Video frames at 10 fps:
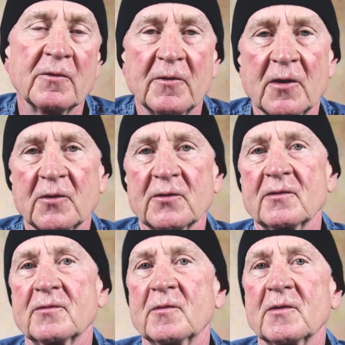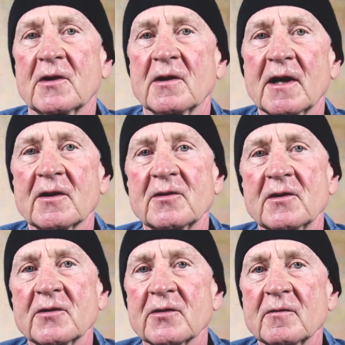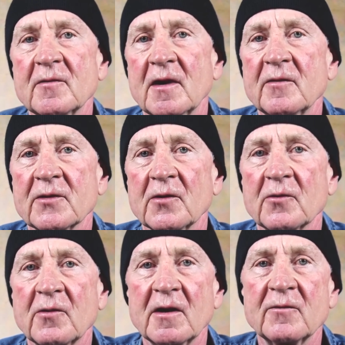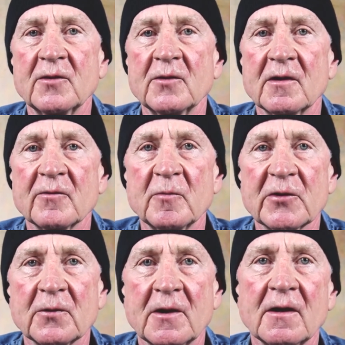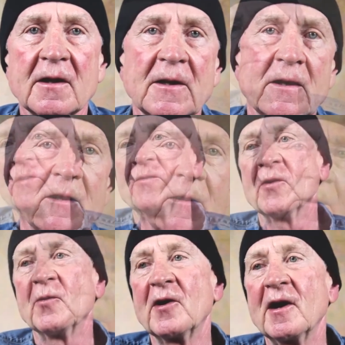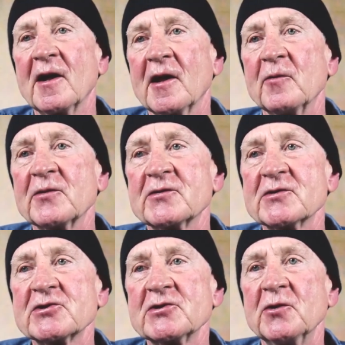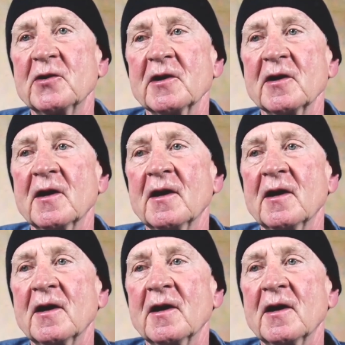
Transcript: folks and collectors, and I've sold quite a few of them as well. I mean, for a while I was just shooting